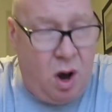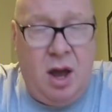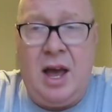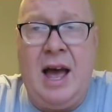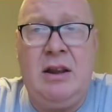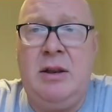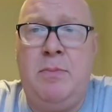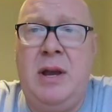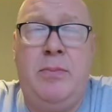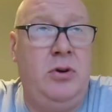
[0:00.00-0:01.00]
Why? How
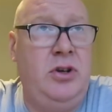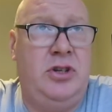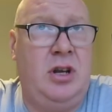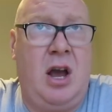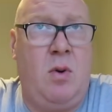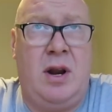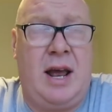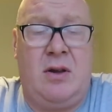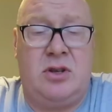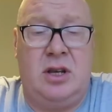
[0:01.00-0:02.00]
did people used to go
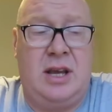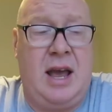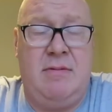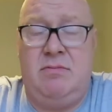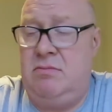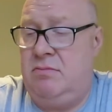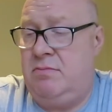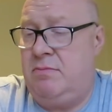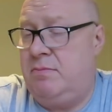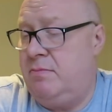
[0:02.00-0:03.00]
out and get
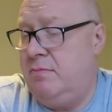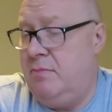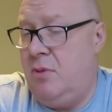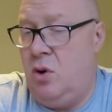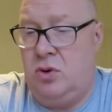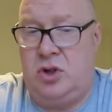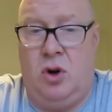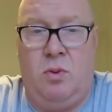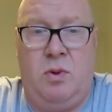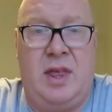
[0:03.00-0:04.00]
hooked
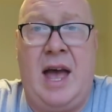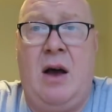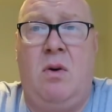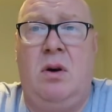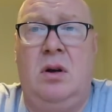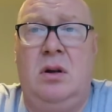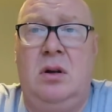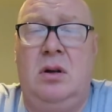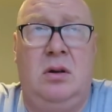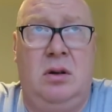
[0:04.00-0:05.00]
up without
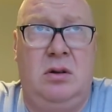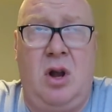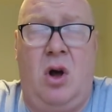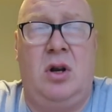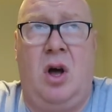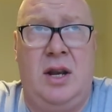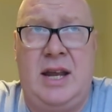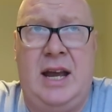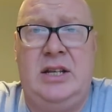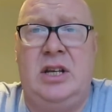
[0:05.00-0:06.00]

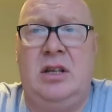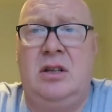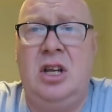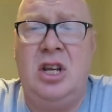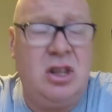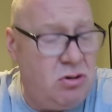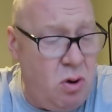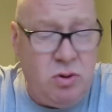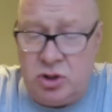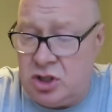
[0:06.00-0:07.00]
online dating? They're
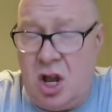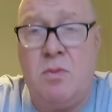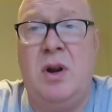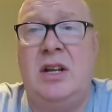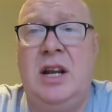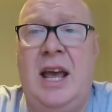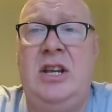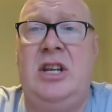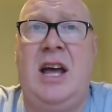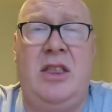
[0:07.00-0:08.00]
all just so bloody
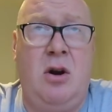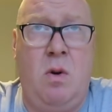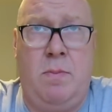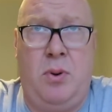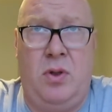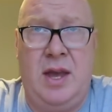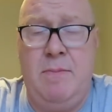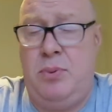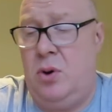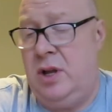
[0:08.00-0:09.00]
lazy now. They don't want to put the
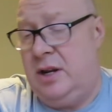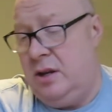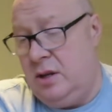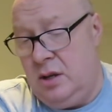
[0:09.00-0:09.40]
input in.